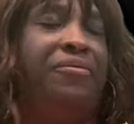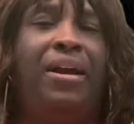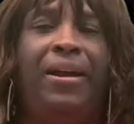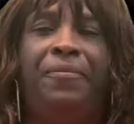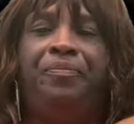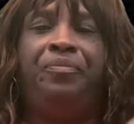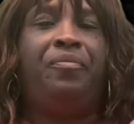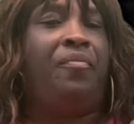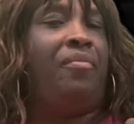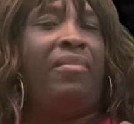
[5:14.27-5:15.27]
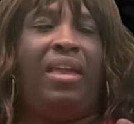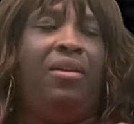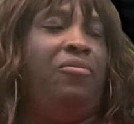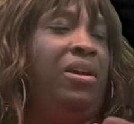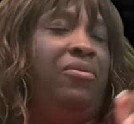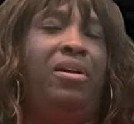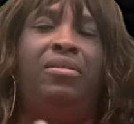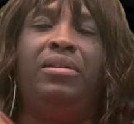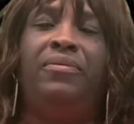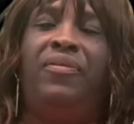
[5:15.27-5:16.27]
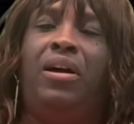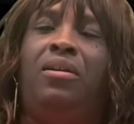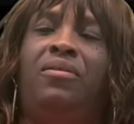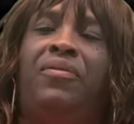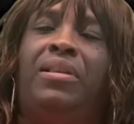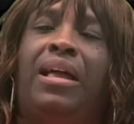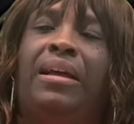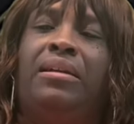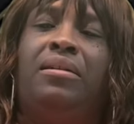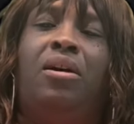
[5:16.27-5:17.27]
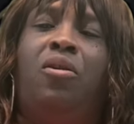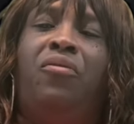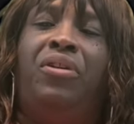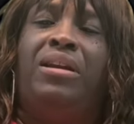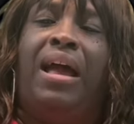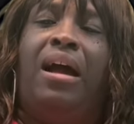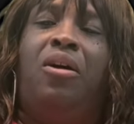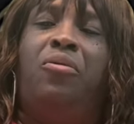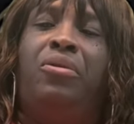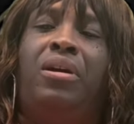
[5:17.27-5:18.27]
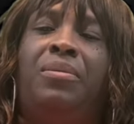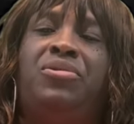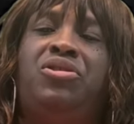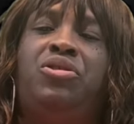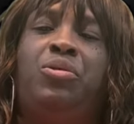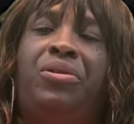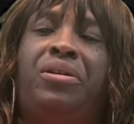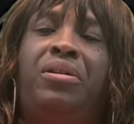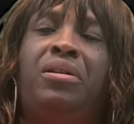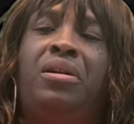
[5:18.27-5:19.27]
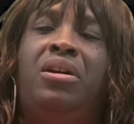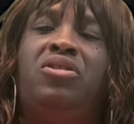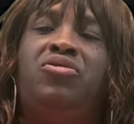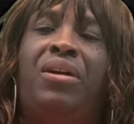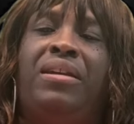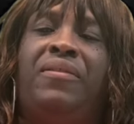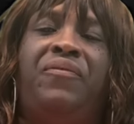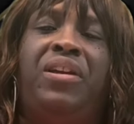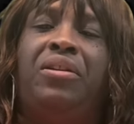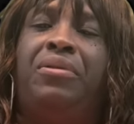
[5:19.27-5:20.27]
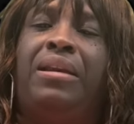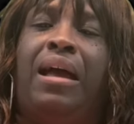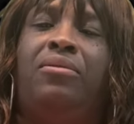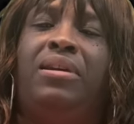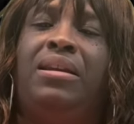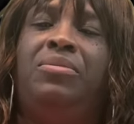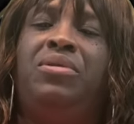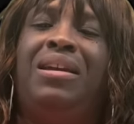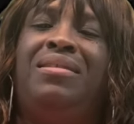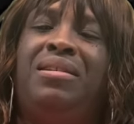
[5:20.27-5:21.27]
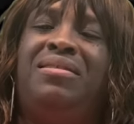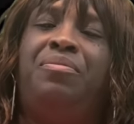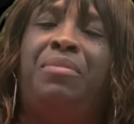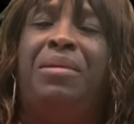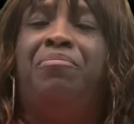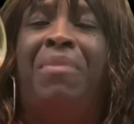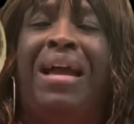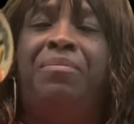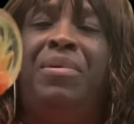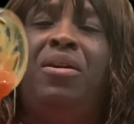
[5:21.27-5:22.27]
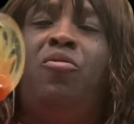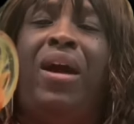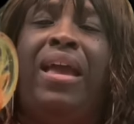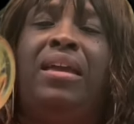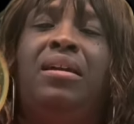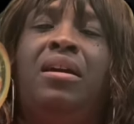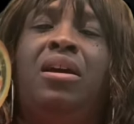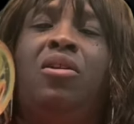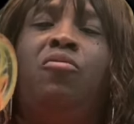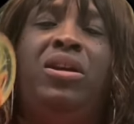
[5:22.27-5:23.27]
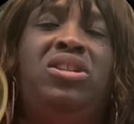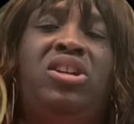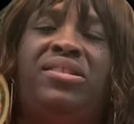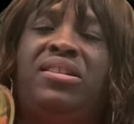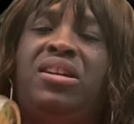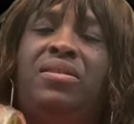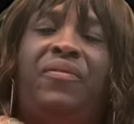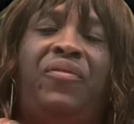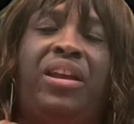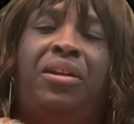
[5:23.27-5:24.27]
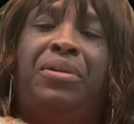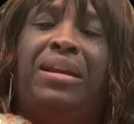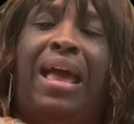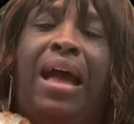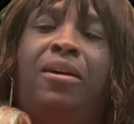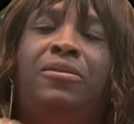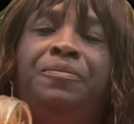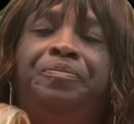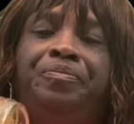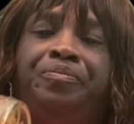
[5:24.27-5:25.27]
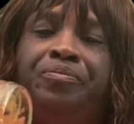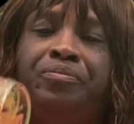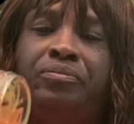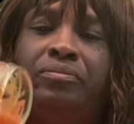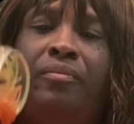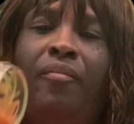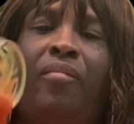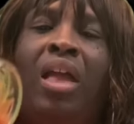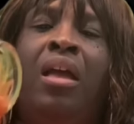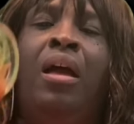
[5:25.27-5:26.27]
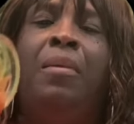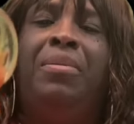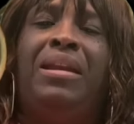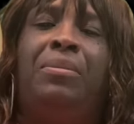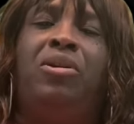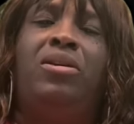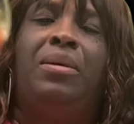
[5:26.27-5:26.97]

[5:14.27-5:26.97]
right? And we were on the phone for like over an hour, I'm sure, trying to figure it out. And I'm, it, it's, it might be a way. We just couldn't figure it out. But I'm going to